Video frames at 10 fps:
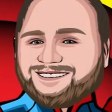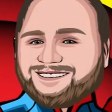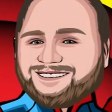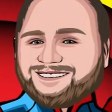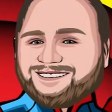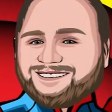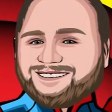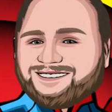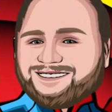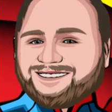
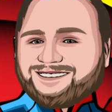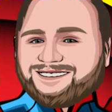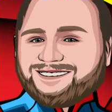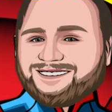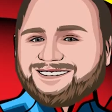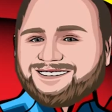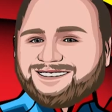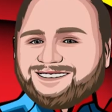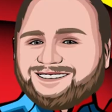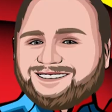
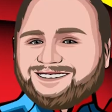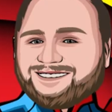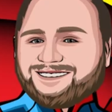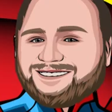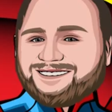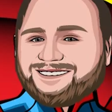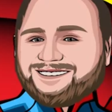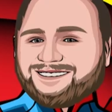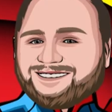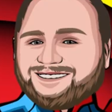
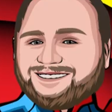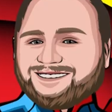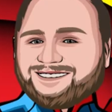No words are spoken by the person on screen.